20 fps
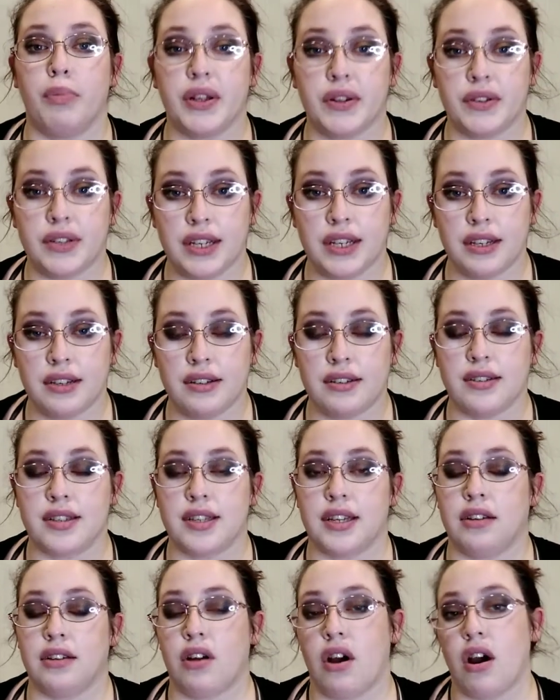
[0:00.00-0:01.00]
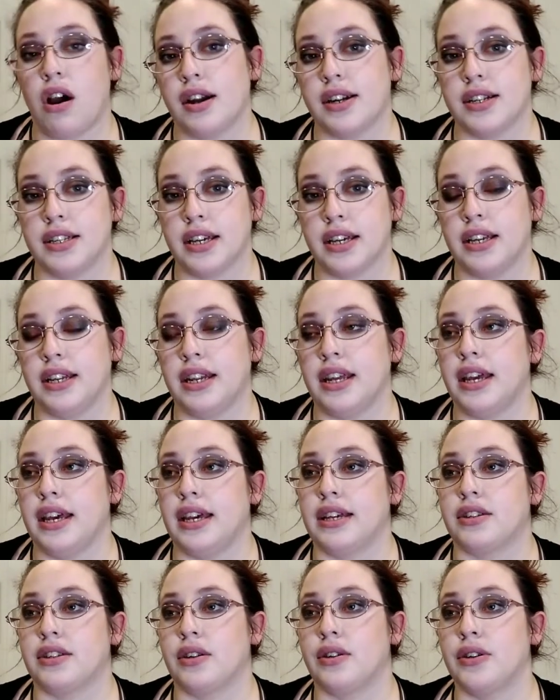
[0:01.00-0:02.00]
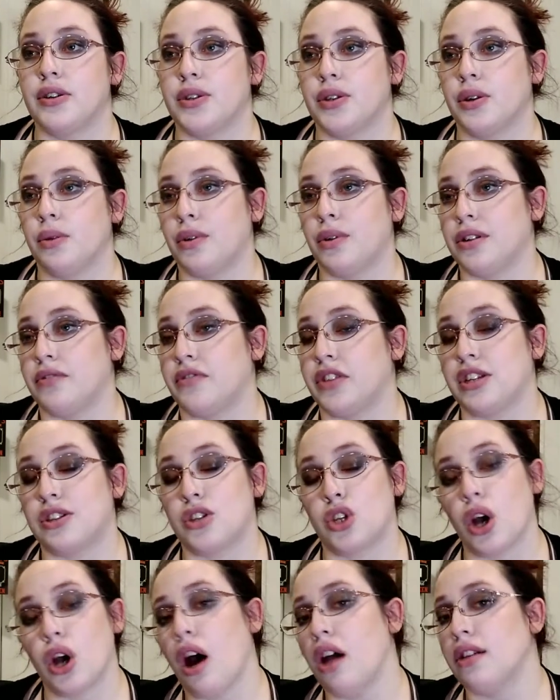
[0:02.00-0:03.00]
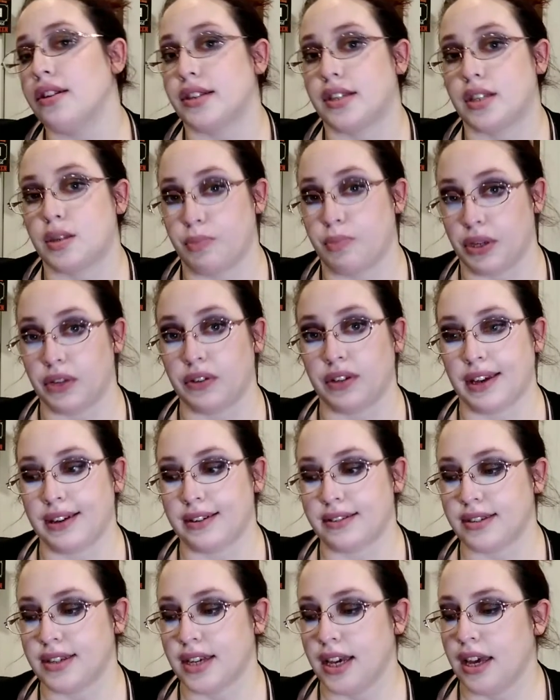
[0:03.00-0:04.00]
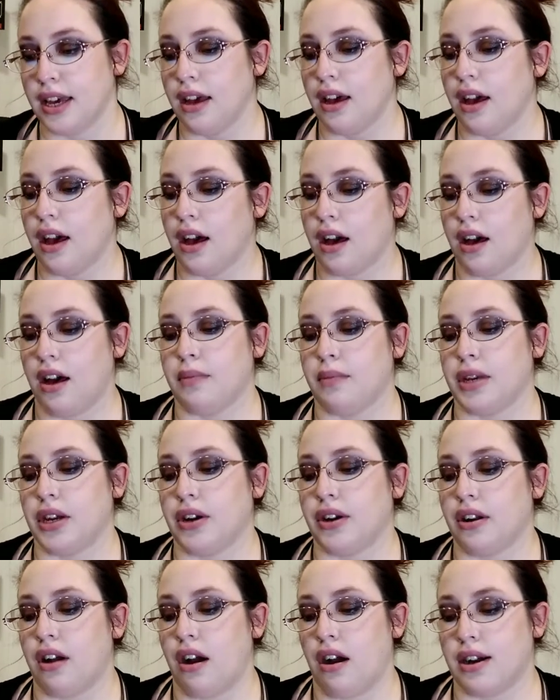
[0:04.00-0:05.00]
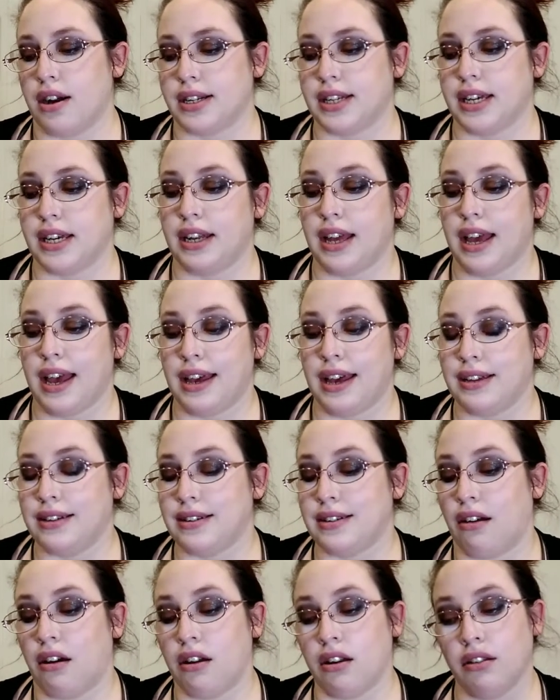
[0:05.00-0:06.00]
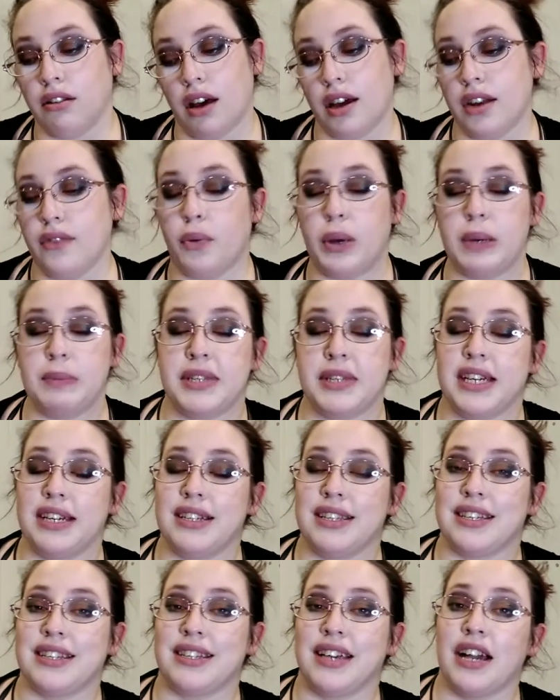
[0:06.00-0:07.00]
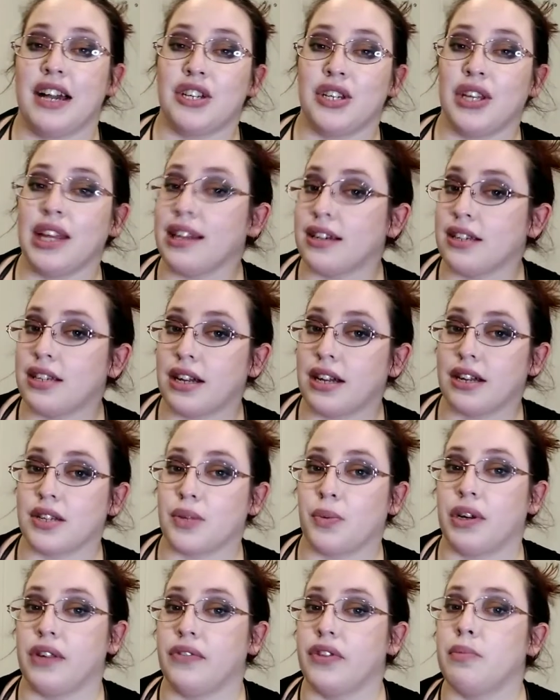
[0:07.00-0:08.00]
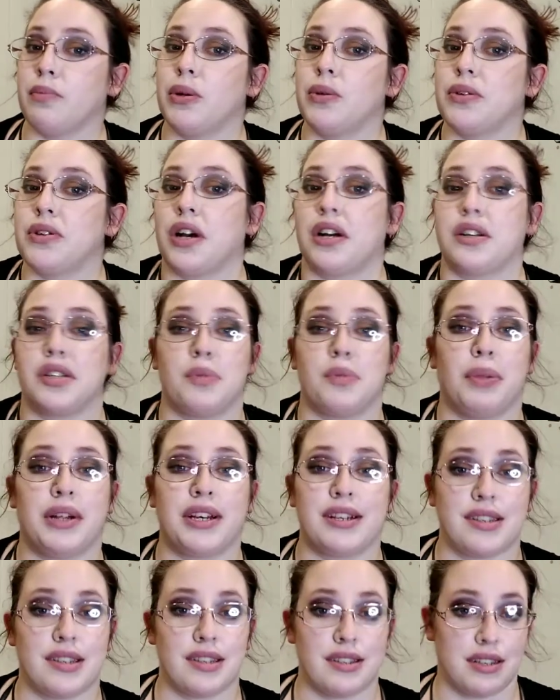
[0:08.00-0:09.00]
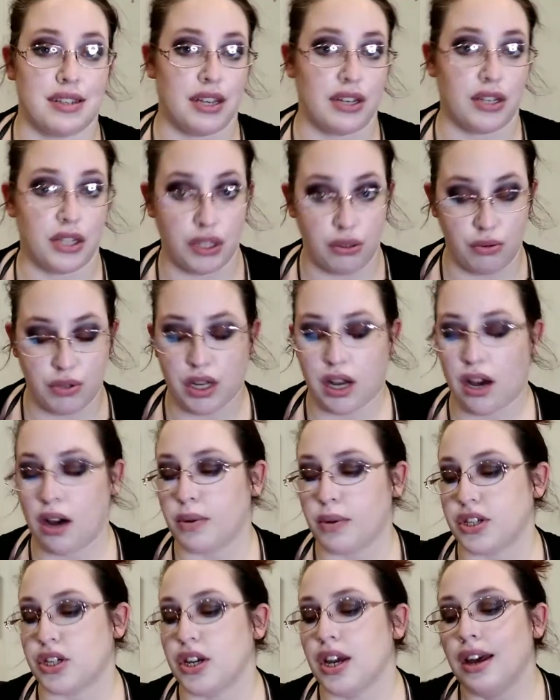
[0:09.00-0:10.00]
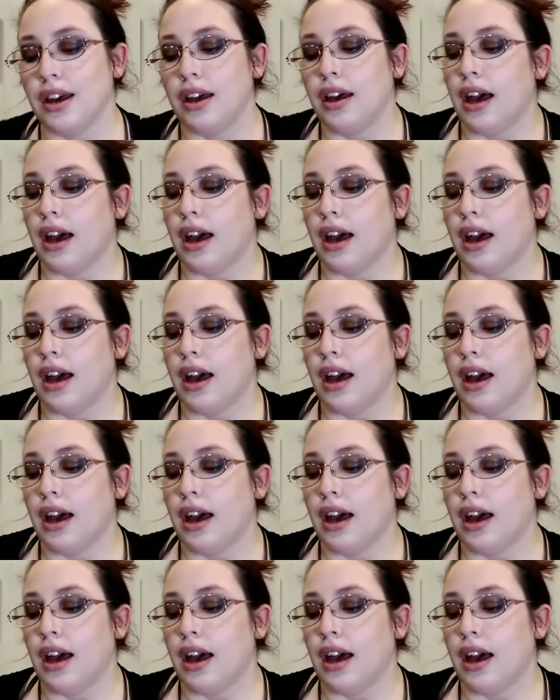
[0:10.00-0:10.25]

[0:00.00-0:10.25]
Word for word: buildings in Ogden. It's also one of the tallest buildings um, here in Ogden, and on a lot of websites, it's actually listed as one of the most haunted places in Utah, which